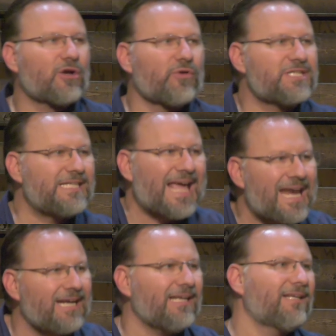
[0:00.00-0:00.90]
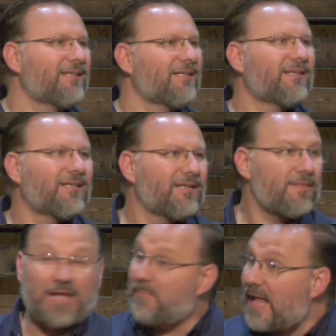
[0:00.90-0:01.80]
Christianity.
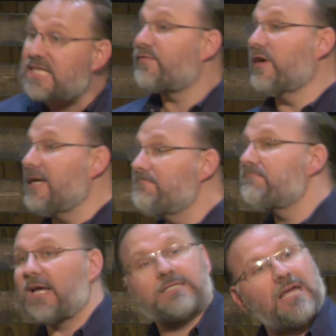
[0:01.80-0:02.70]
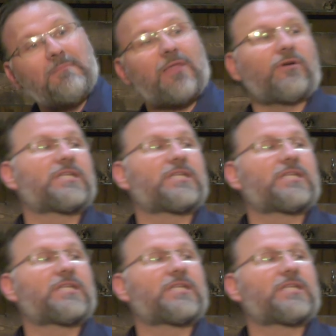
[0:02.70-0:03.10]
They blaspheme, that's their mother